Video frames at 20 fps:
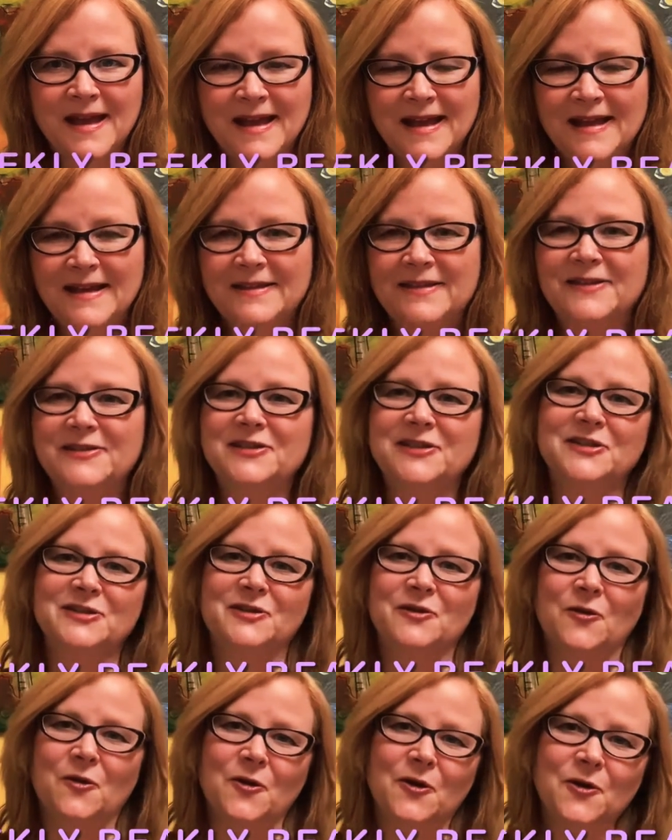This is
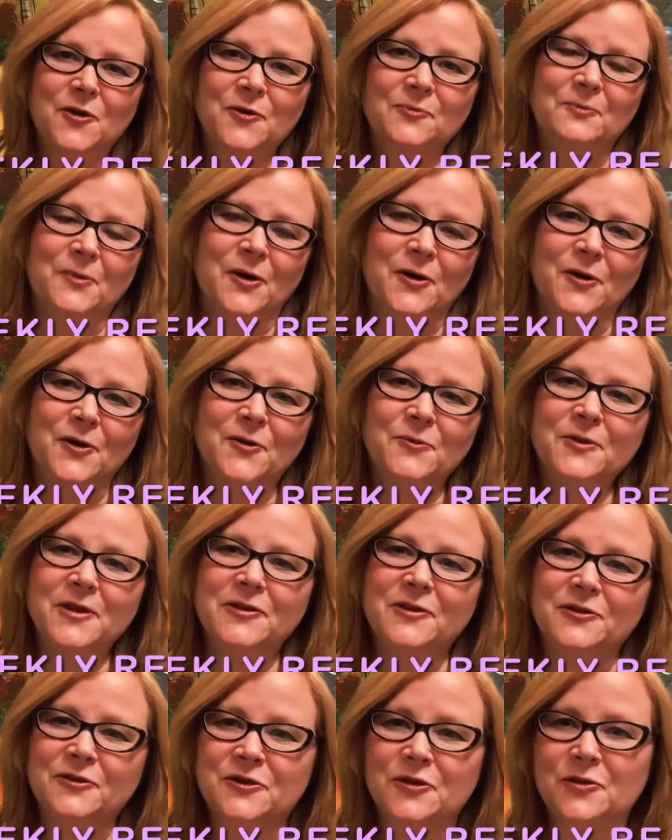Laura Byrne
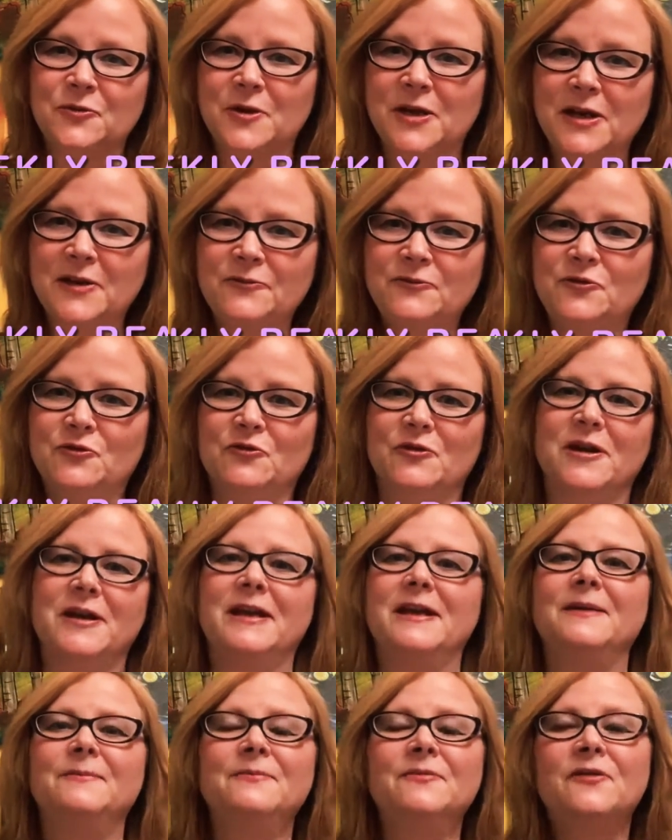with Intuitive
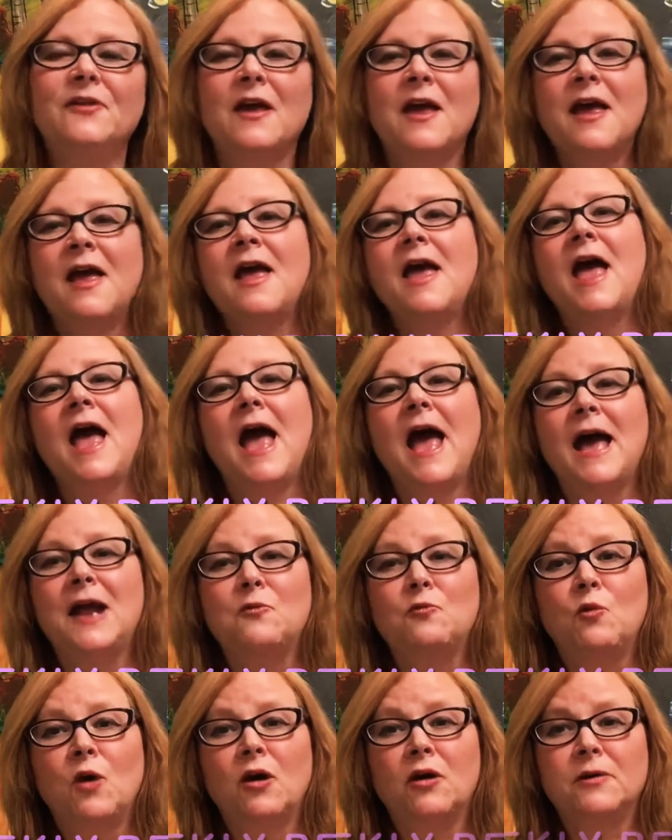Dreams,
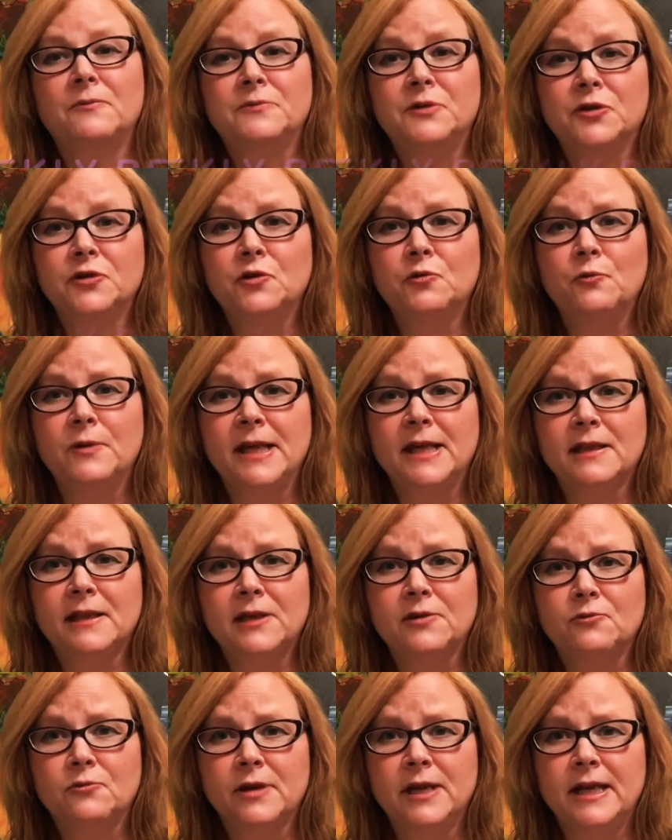and welcome to the
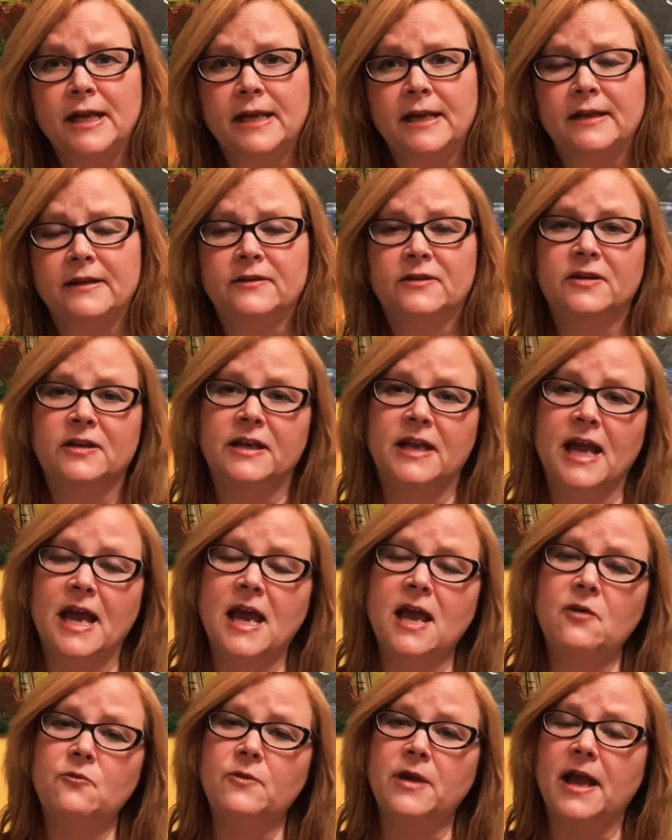weekly reading.
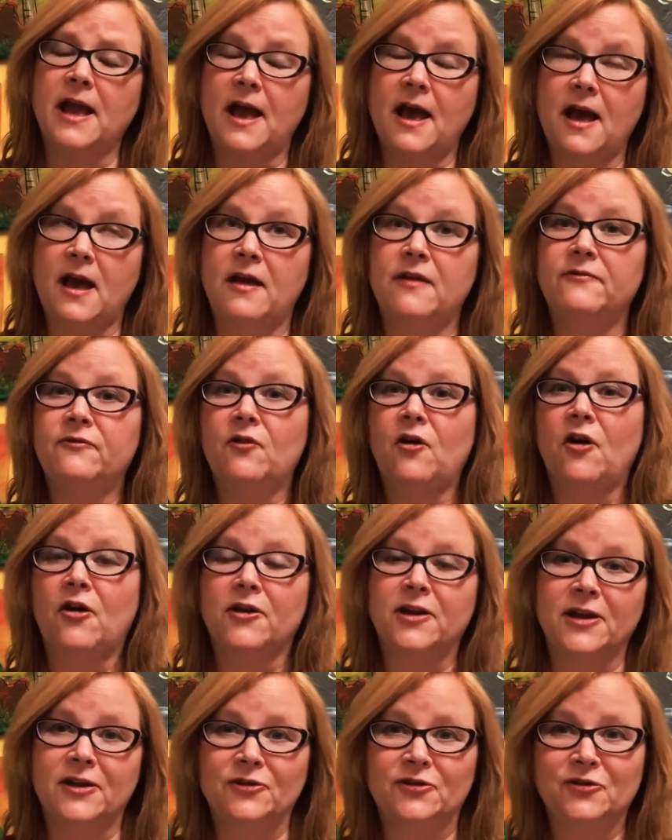Today we have
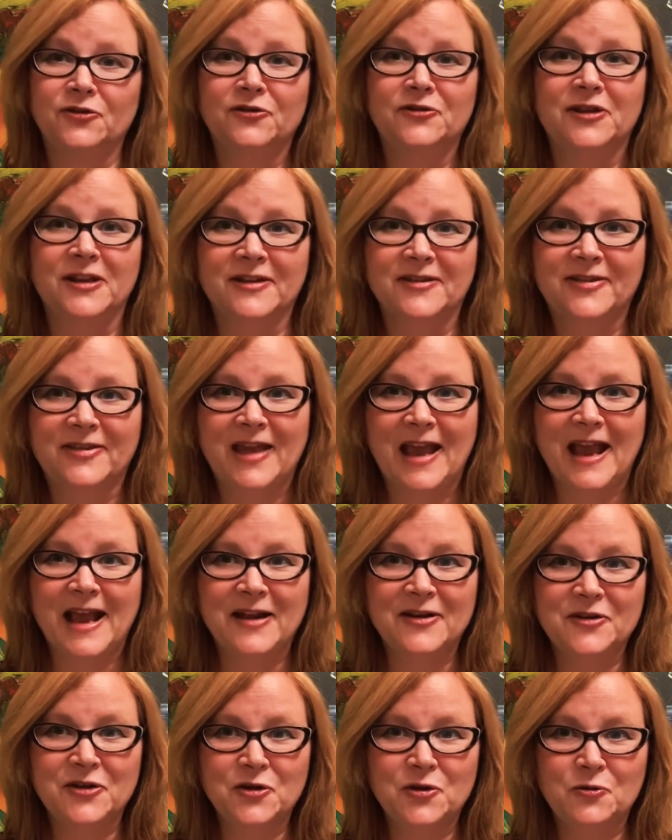Archangel
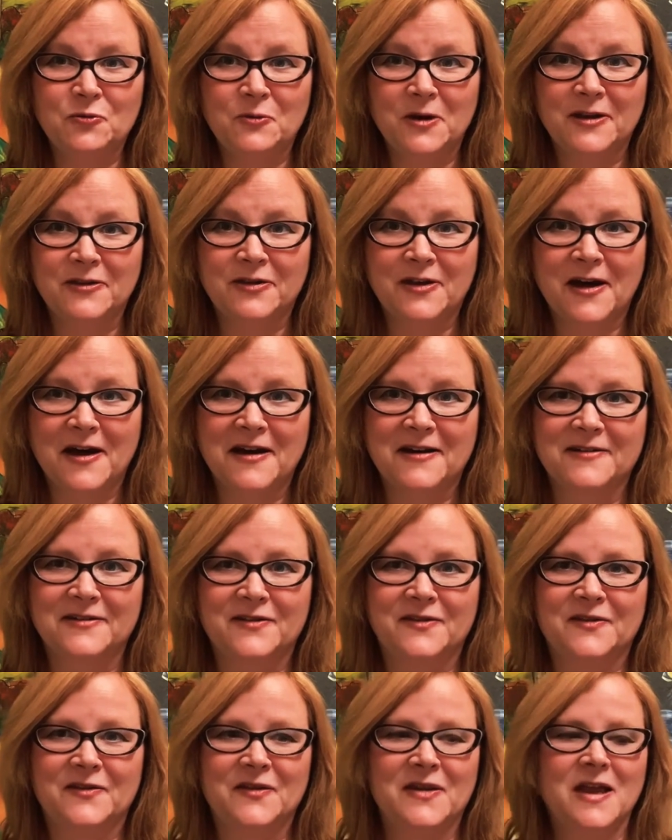Nathaniel with
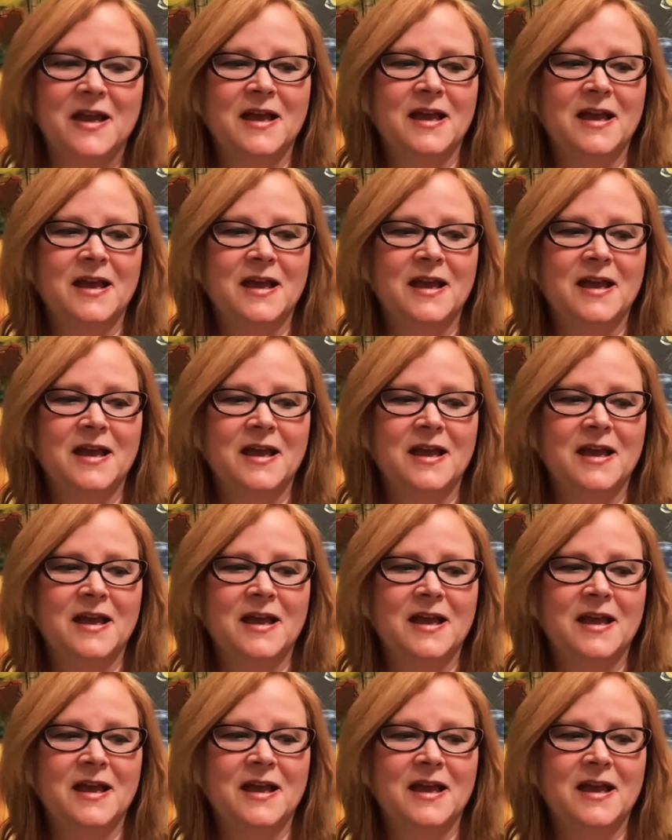us.